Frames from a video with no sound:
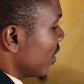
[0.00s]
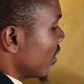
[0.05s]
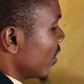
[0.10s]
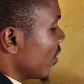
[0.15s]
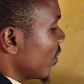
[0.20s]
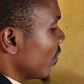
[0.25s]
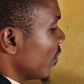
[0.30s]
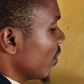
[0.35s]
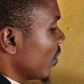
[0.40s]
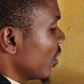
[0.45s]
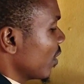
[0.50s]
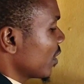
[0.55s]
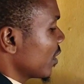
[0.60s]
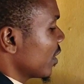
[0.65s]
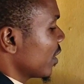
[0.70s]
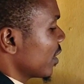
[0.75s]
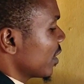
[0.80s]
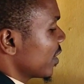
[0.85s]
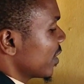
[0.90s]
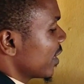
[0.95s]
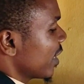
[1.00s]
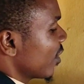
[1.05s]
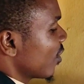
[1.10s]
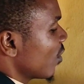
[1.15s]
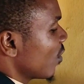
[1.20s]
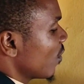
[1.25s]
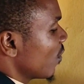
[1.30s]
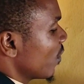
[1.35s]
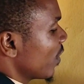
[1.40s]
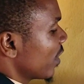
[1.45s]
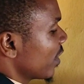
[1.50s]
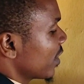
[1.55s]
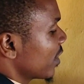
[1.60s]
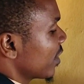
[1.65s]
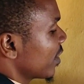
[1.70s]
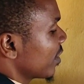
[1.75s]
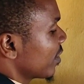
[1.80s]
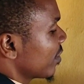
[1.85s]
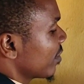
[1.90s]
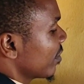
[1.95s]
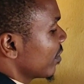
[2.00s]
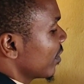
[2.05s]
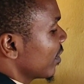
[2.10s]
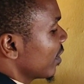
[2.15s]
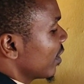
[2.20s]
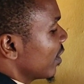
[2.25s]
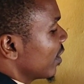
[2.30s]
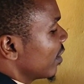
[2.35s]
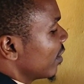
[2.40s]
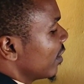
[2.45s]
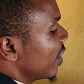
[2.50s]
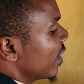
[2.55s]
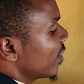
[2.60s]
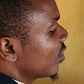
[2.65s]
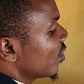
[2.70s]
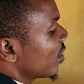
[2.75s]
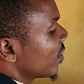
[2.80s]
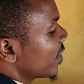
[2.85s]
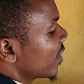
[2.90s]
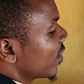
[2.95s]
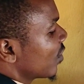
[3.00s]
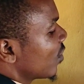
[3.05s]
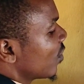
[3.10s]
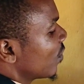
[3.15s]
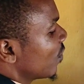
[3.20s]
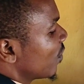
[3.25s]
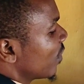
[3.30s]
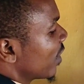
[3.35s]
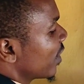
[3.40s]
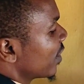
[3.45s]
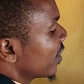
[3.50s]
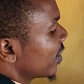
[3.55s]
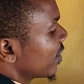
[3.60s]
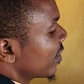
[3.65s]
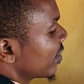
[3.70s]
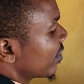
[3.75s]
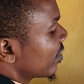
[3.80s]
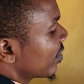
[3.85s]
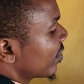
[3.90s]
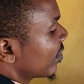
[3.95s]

of what? Circumference. Length of circumference